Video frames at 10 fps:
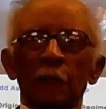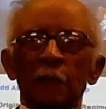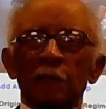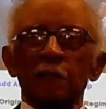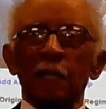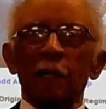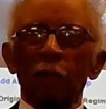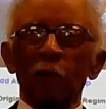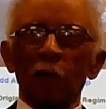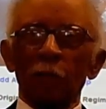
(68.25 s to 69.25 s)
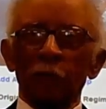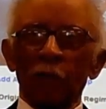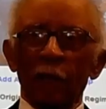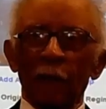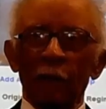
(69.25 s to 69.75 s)
the table up
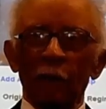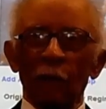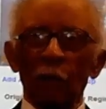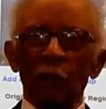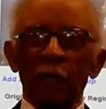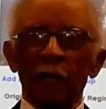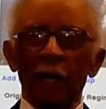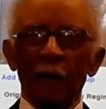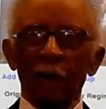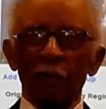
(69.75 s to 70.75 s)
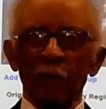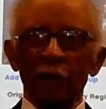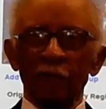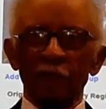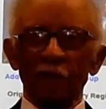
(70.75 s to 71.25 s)
there where
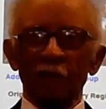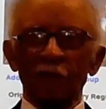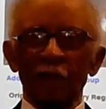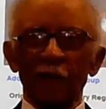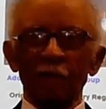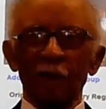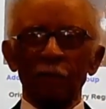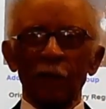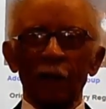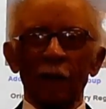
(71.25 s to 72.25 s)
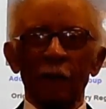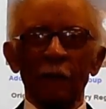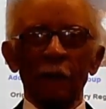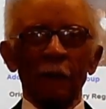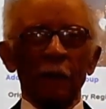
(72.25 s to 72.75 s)
they sit the things up there,
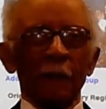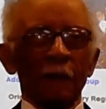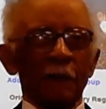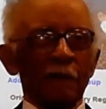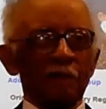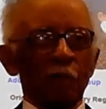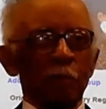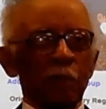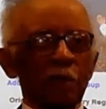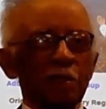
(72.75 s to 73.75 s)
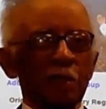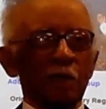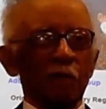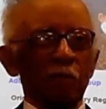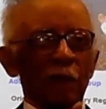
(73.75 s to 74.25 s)
there's a picture
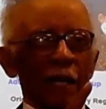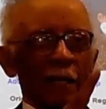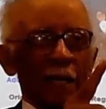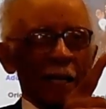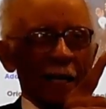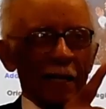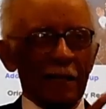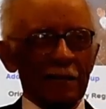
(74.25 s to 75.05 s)
of my class.